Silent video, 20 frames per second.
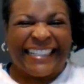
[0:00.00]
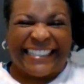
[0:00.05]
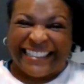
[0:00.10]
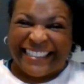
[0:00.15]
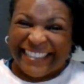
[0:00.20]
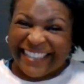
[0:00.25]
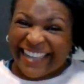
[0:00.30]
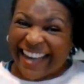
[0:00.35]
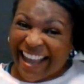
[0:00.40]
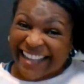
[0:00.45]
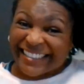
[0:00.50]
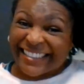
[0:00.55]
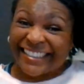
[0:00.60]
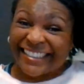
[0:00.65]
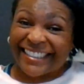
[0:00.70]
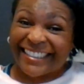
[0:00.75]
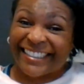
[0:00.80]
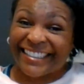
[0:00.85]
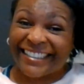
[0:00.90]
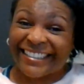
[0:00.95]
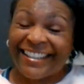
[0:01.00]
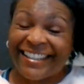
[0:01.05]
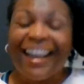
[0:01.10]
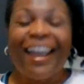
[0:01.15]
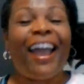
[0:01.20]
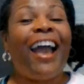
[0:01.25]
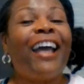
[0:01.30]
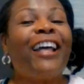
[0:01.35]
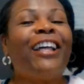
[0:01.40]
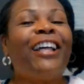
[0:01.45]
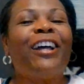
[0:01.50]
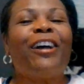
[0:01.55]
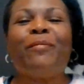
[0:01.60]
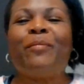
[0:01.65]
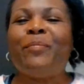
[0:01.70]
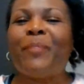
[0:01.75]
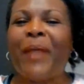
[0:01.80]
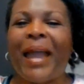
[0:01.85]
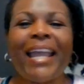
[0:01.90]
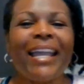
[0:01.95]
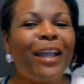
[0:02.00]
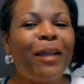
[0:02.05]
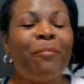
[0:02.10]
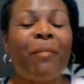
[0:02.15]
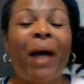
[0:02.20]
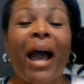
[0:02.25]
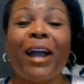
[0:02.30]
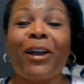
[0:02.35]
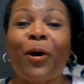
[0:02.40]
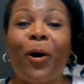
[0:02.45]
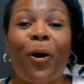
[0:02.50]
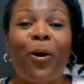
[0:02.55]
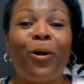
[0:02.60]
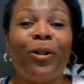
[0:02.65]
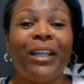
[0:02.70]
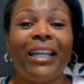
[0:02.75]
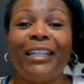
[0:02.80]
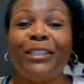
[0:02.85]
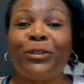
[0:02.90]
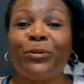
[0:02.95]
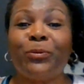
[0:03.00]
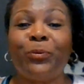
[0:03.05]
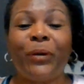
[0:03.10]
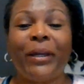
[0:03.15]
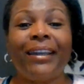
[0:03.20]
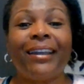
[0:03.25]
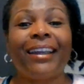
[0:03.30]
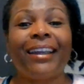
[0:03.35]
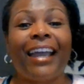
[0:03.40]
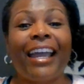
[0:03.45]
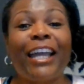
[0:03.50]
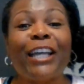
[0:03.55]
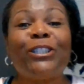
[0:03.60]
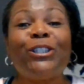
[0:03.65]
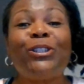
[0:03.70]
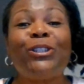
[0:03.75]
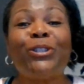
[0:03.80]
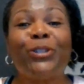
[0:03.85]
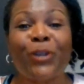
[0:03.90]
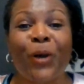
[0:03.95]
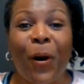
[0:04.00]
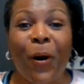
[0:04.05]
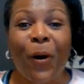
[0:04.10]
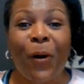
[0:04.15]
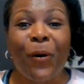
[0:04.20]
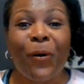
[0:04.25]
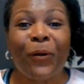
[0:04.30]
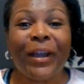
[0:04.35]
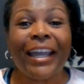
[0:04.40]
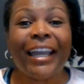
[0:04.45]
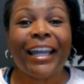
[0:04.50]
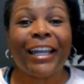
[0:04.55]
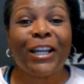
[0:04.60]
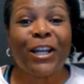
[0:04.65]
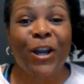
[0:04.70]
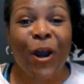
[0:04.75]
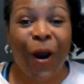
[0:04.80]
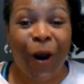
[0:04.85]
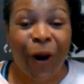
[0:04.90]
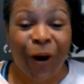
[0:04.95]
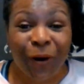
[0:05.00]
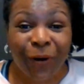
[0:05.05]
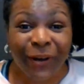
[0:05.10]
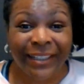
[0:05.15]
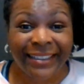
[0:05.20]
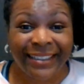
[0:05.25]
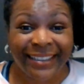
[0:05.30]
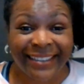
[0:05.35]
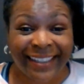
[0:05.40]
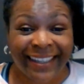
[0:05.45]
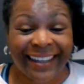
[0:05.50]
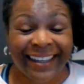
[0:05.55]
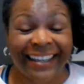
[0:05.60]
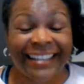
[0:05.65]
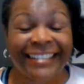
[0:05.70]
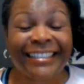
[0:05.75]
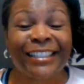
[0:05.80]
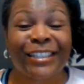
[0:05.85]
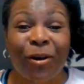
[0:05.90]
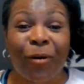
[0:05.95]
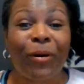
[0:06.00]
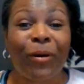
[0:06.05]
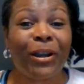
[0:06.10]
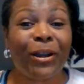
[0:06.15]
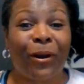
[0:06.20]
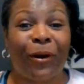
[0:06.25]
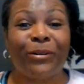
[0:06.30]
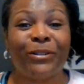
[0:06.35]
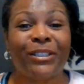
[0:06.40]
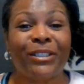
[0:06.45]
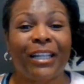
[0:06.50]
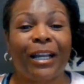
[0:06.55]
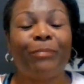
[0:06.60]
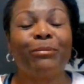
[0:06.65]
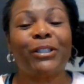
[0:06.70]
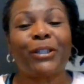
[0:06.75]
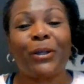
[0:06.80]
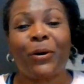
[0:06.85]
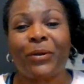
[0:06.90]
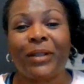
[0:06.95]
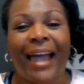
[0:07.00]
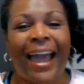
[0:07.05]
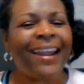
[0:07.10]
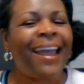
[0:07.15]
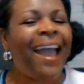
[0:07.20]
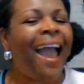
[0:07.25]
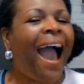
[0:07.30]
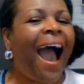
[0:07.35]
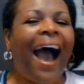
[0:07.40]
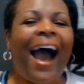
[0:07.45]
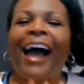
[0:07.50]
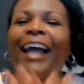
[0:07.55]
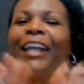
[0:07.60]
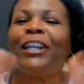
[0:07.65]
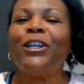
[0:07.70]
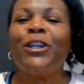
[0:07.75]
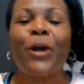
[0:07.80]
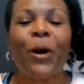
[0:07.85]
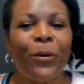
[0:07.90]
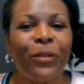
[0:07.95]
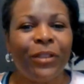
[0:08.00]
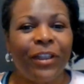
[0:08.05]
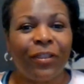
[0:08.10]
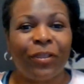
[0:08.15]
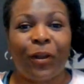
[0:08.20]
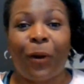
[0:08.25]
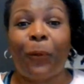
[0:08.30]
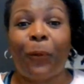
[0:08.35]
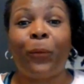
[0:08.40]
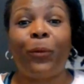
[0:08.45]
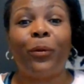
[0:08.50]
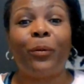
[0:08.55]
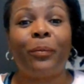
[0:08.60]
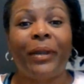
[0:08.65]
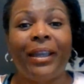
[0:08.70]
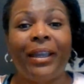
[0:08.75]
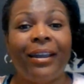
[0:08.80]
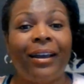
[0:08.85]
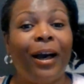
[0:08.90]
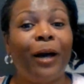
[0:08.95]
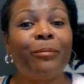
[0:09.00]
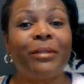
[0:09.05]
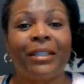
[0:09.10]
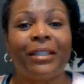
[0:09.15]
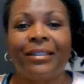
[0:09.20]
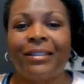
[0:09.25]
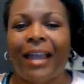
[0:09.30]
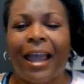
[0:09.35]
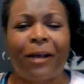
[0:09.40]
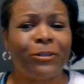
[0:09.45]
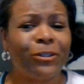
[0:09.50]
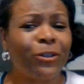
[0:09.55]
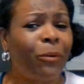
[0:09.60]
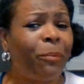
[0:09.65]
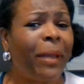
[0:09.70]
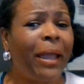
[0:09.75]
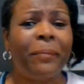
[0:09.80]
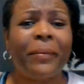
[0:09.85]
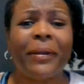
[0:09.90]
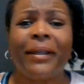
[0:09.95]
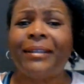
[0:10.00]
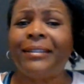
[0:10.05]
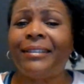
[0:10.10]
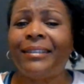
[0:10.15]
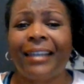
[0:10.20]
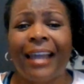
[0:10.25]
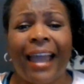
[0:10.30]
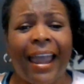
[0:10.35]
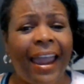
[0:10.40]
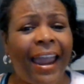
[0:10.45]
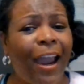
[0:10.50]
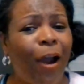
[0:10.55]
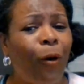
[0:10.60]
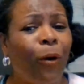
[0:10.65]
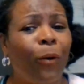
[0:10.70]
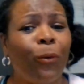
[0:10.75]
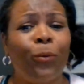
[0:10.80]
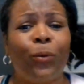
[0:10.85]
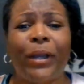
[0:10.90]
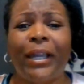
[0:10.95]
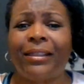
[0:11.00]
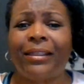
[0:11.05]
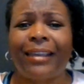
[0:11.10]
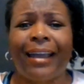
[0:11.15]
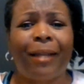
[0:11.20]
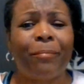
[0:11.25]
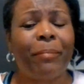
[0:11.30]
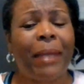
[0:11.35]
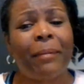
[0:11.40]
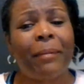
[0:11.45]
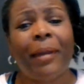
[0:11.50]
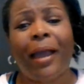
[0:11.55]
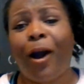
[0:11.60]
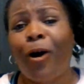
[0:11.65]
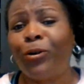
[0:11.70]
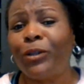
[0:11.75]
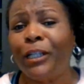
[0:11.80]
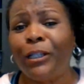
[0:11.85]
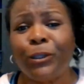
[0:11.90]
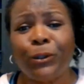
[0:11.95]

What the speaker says: Yes, making my goal each week is so encouraging. It's so encouraging. I'm so glad. I know that there will be ups and downs. There may be a day or a week that maybe I only